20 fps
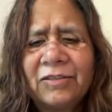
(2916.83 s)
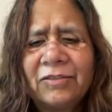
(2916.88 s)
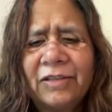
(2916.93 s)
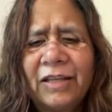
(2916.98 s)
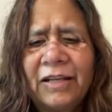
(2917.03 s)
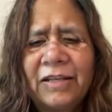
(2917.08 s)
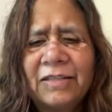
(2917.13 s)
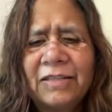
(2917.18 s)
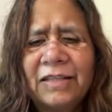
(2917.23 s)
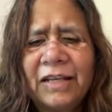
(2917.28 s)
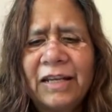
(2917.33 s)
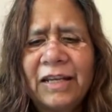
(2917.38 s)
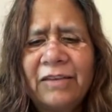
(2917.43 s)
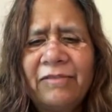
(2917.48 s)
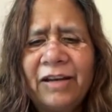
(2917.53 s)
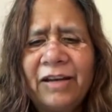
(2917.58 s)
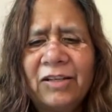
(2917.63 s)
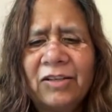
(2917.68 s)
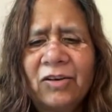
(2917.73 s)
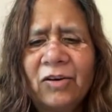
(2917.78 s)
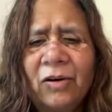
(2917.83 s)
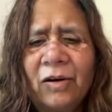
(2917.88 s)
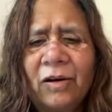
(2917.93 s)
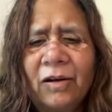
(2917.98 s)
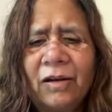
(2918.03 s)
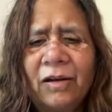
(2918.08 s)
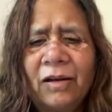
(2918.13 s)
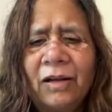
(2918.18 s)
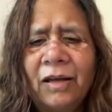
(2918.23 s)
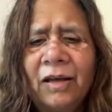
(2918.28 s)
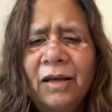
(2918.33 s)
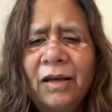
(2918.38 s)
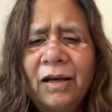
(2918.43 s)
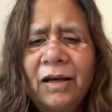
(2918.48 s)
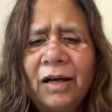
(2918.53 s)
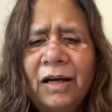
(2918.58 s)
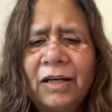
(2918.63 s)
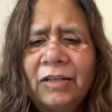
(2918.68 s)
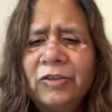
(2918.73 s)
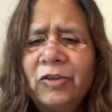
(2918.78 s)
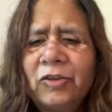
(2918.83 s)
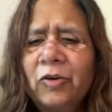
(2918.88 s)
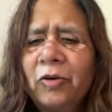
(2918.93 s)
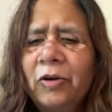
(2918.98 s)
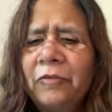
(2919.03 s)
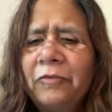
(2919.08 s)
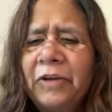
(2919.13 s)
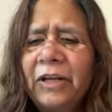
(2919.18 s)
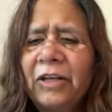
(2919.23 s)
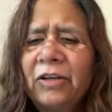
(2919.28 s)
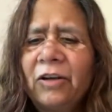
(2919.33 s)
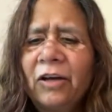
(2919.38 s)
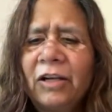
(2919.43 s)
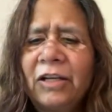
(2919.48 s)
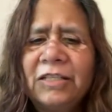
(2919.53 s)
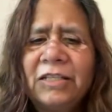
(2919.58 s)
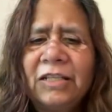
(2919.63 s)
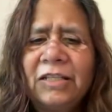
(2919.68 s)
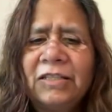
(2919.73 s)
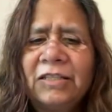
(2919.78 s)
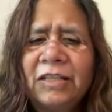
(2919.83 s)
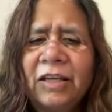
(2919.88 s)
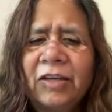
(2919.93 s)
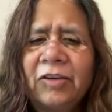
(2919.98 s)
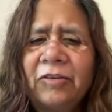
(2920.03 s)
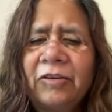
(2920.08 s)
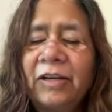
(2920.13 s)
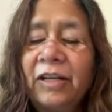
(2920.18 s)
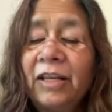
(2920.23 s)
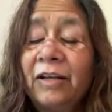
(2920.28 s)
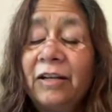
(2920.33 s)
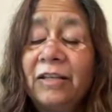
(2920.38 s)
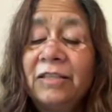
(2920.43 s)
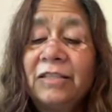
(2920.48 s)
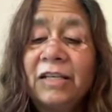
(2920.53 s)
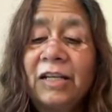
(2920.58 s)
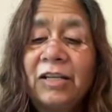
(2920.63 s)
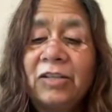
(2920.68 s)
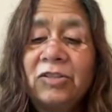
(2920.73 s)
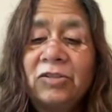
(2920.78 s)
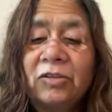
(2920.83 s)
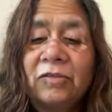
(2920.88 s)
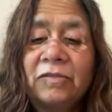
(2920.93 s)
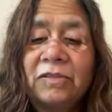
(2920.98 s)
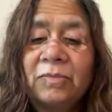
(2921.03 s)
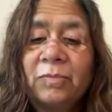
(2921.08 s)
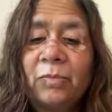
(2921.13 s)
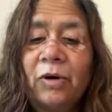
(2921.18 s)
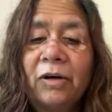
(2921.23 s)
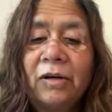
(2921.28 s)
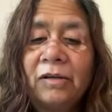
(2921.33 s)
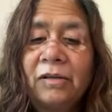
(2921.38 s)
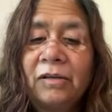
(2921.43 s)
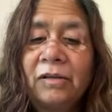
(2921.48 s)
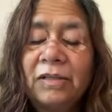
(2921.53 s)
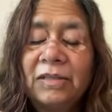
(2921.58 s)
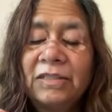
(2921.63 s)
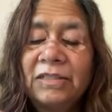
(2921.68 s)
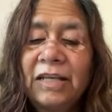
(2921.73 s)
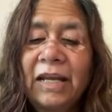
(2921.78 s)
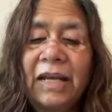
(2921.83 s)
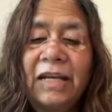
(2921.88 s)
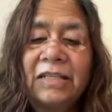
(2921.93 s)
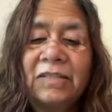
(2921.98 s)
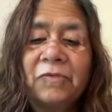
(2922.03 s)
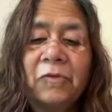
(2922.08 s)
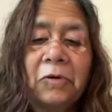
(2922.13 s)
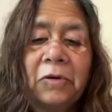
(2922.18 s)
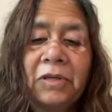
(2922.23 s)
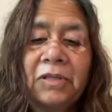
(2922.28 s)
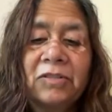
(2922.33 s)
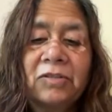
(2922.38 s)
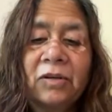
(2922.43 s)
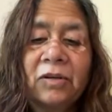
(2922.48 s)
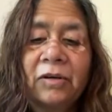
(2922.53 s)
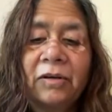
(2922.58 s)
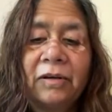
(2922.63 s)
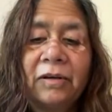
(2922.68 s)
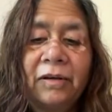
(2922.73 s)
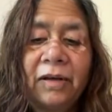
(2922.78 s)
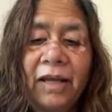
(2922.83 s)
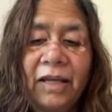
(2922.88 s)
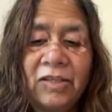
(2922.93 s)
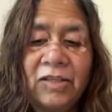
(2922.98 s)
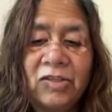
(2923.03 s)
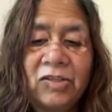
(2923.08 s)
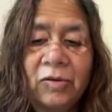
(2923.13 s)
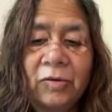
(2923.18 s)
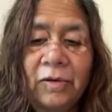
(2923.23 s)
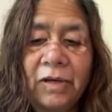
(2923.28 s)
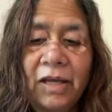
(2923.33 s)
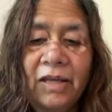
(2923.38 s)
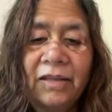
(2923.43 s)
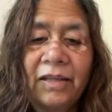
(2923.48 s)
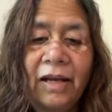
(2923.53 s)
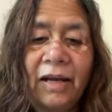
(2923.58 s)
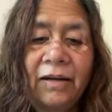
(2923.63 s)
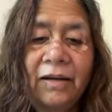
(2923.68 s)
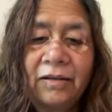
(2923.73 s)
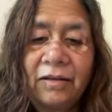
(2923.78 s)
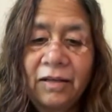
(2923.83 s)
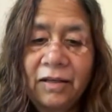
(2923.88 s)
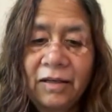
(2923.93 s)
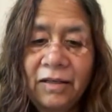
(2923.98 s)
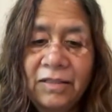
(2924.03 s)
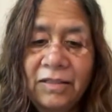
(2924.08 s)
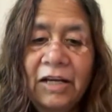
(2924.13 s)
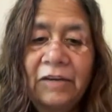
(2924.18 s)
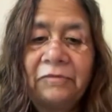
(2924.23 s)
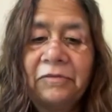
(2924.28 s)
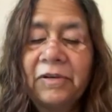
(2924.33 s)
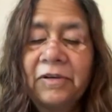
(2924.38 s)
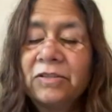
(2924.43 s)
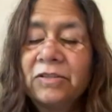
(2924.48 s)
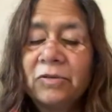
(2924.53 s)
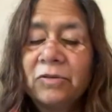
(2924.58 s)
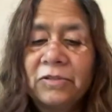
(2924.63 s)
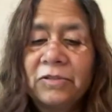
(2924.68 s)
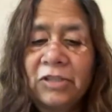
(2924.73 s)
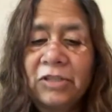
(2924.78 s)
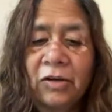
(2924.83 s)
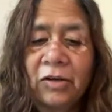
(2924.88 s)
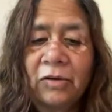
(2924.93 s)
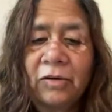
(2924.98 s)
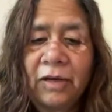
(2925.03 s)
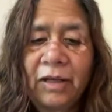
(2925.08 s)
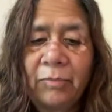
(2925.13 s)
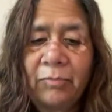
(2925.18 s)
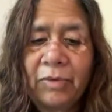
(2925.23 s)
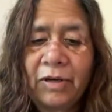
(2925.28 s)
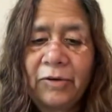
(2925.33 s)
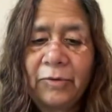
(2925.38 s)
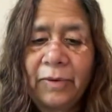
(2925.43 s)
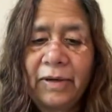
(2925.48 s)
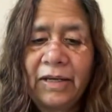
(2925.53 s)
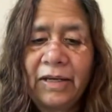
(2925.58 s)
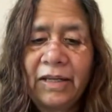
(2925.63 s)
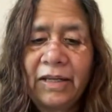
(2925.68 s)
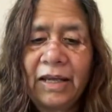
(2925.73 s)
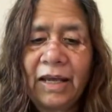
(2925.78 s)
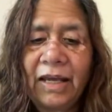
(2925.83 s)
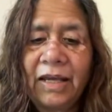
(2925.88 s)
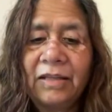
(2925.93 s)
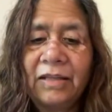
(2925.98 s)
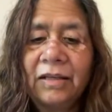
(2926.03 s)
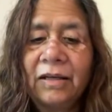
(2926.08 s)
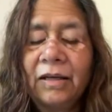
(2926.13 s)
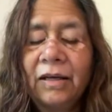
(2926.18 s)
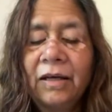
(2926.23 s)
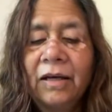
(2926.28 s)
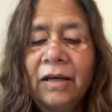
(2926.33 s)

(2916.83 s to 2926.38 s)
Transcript: So there is an event called The Role of Technology in Security and Resilience of Small States, focused on Estonia, that Stanford is hosting on April 28th.